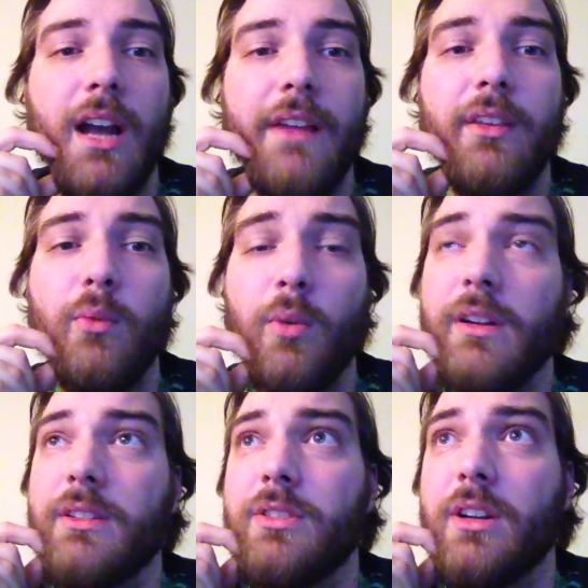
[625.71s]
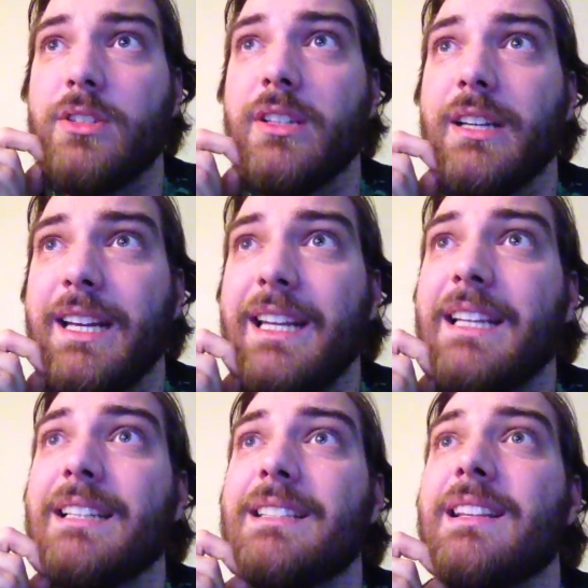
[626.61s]
I think Wanton Destruction
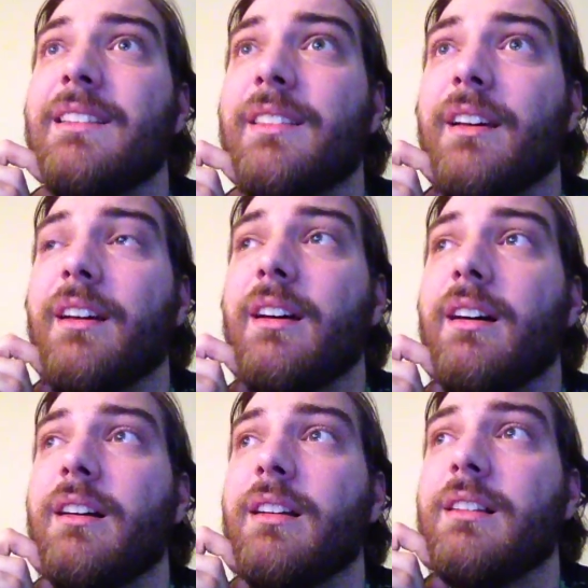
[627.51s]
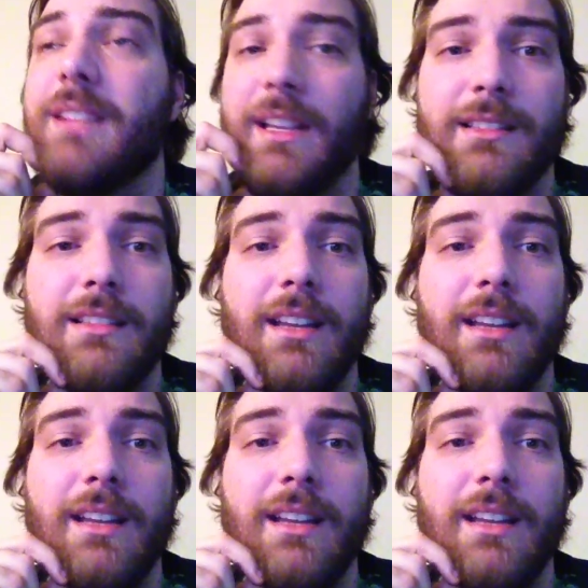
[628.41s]
is the tits.